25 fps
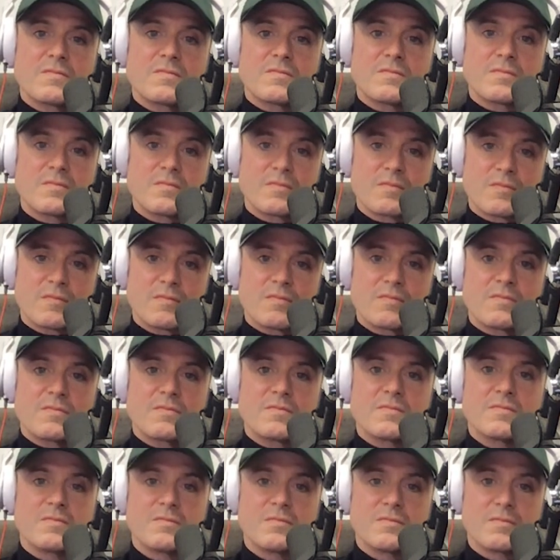
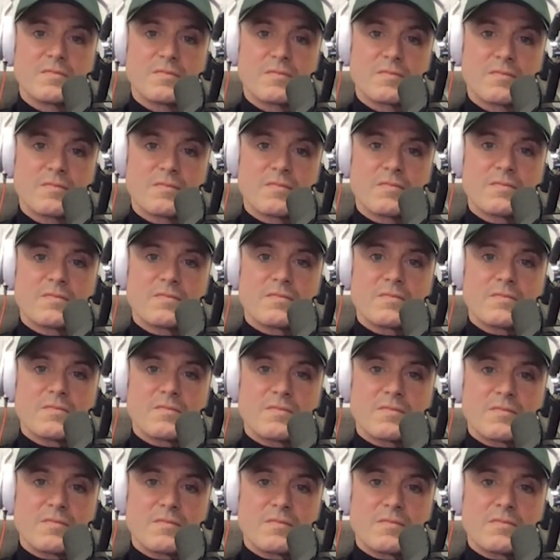
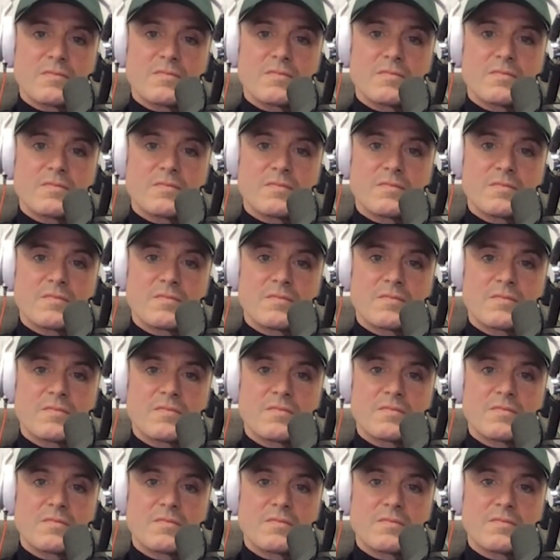
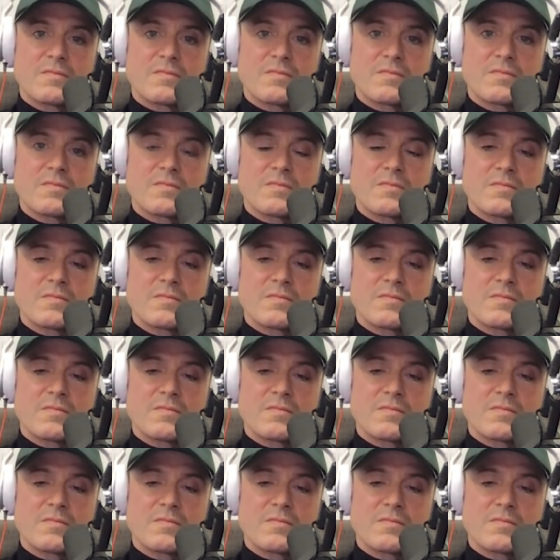[no speech]